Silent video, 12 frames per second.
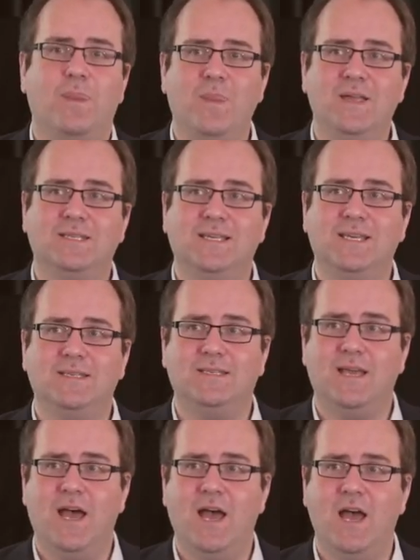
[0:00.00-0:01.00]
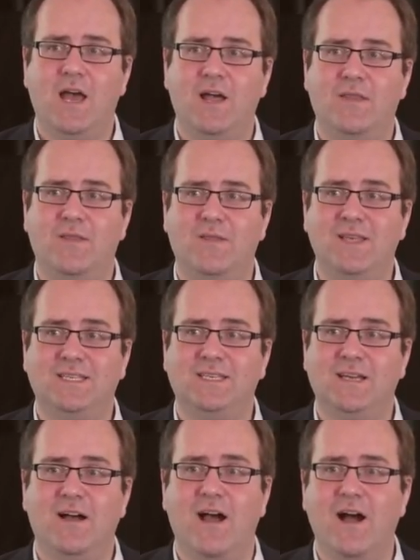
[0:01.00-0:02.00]
this is
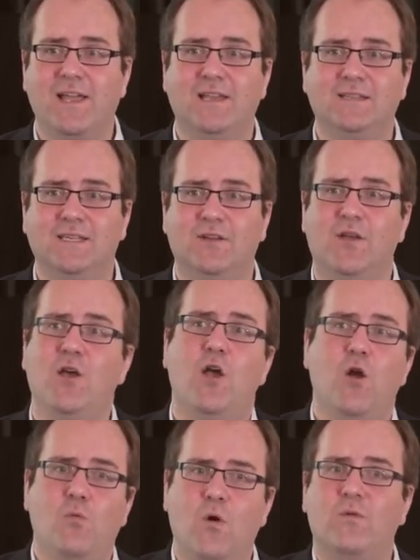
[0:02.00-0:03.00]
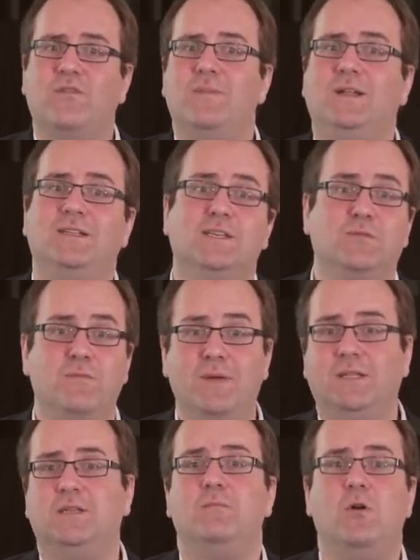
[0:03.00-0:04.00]
I consider what we've built is we've
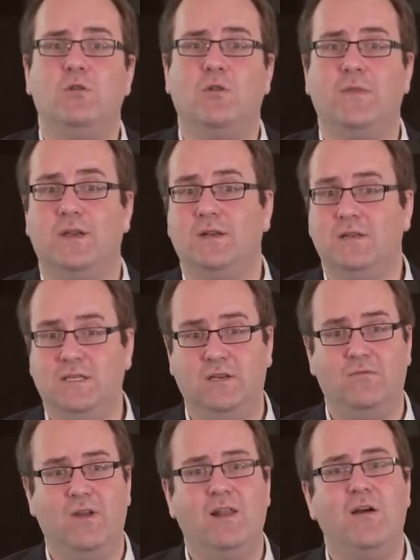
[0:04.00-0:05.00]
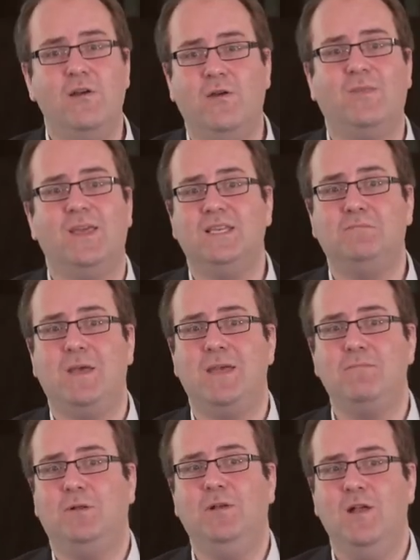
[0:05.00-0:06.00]
built a model that doesn't rely on these
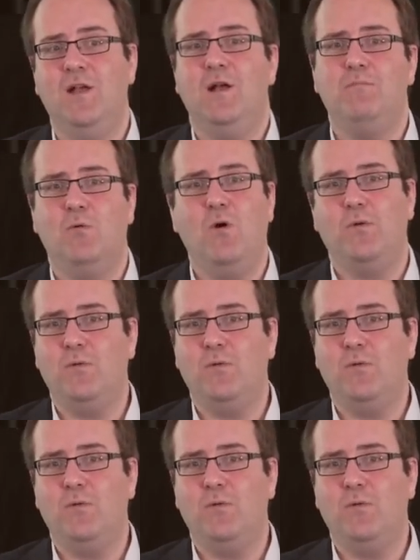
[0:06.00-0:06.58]
people, but what